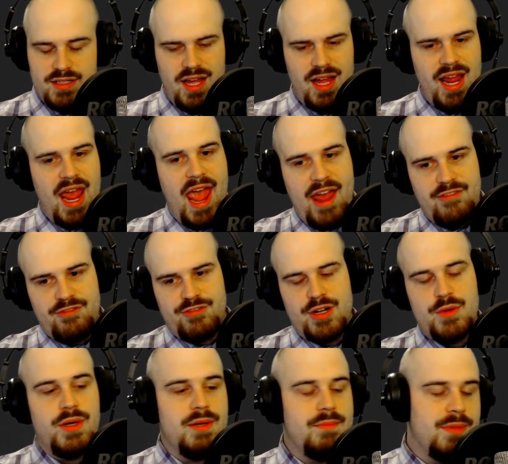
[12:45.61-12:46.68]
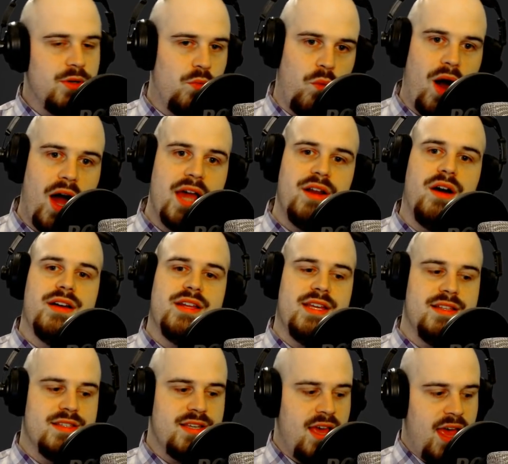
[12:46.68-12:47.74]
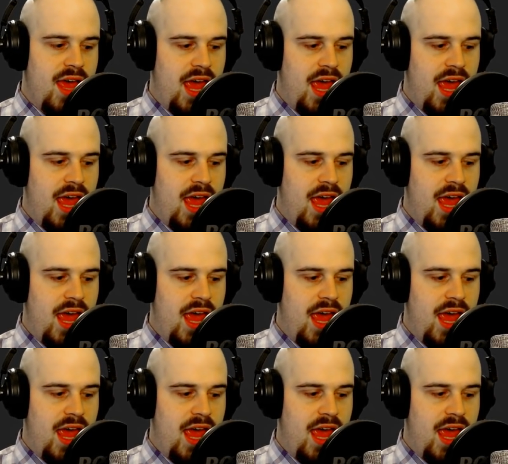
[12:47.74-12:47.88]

not everyone, but a wide audience,